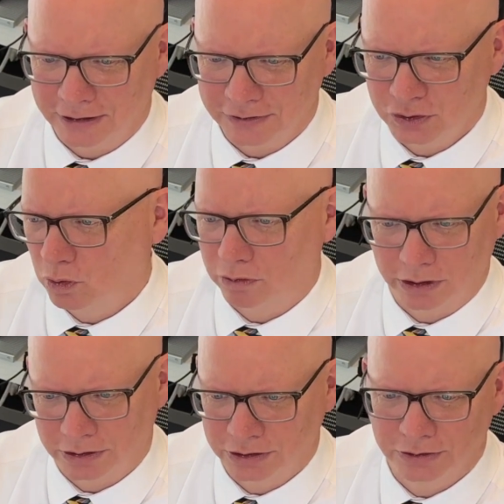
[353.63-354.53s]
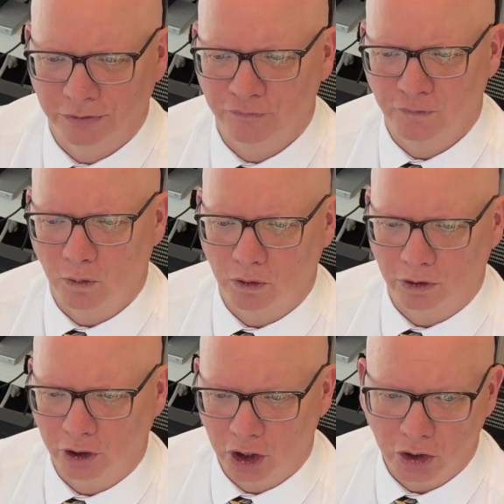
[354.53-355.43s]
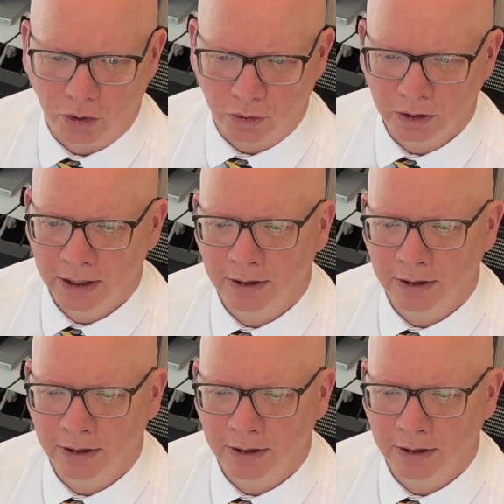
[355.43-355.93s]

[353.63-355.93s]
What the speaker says: storage for code.